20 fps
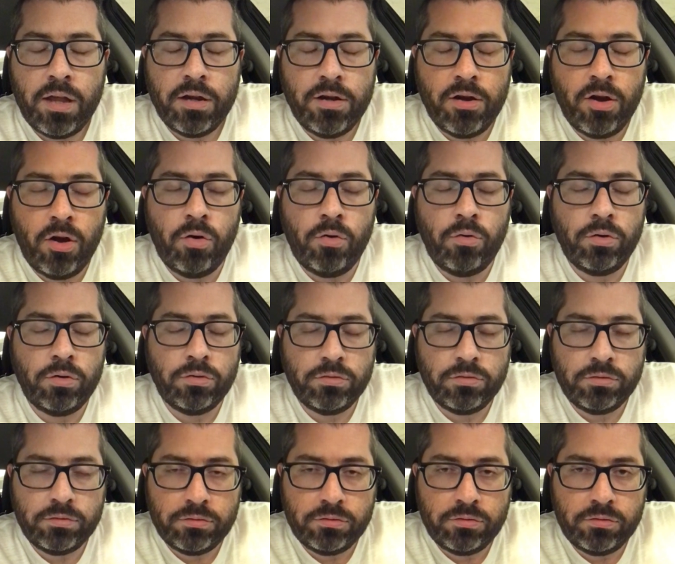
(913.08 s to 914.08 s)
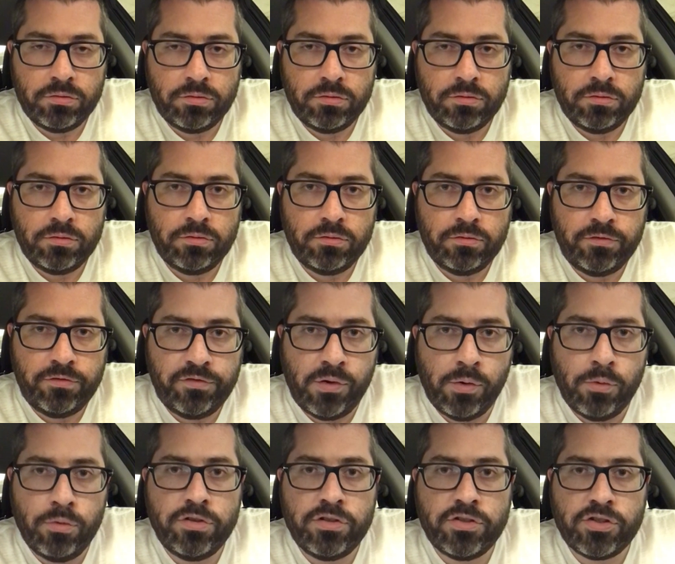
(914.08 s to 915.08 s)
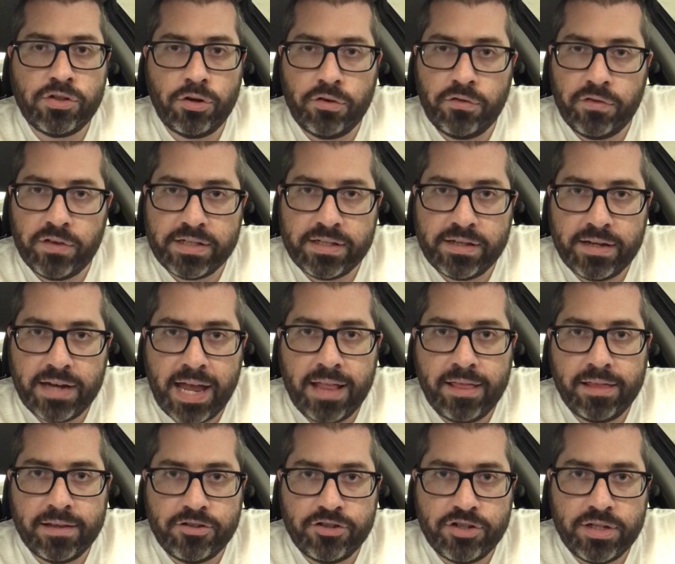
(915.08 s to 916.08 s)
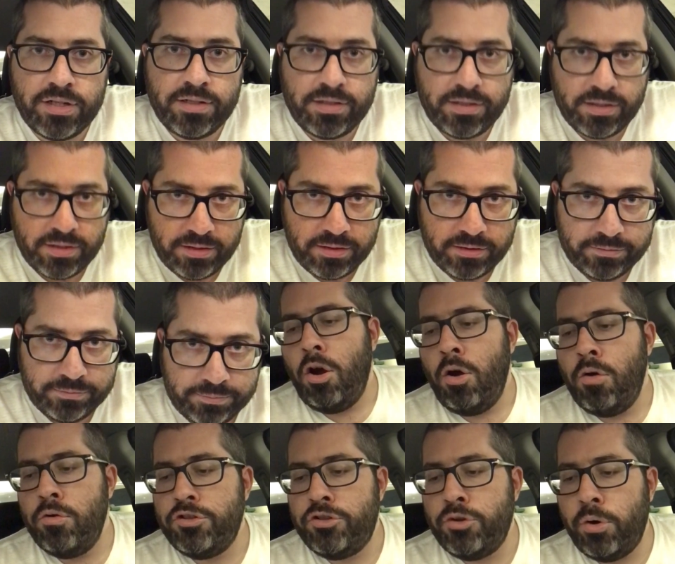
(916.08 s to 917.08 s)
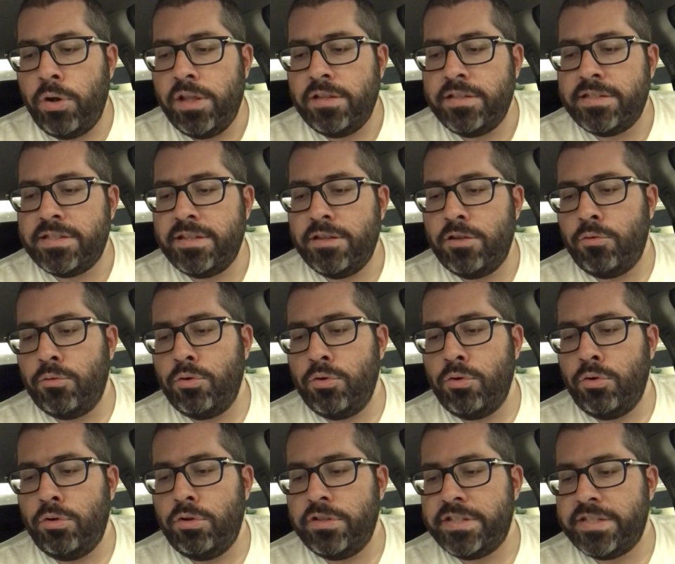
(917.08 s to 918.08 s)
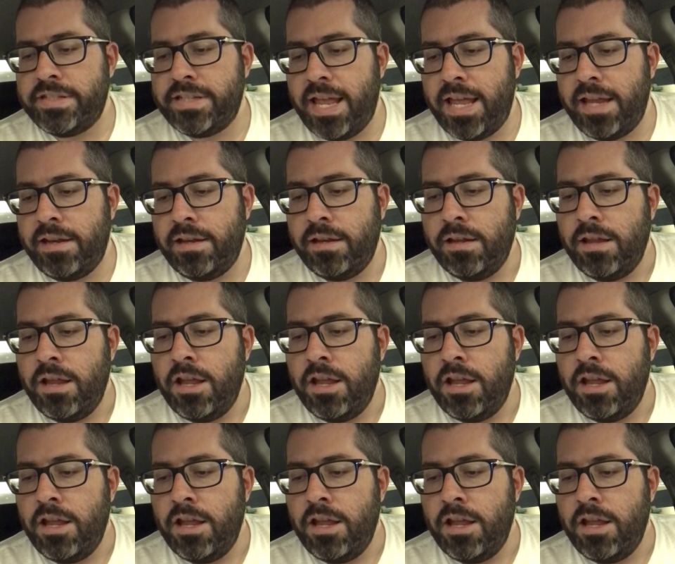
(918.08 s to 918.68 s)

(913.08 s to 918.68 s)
No food service analogies? O'Doyle Still Rules said,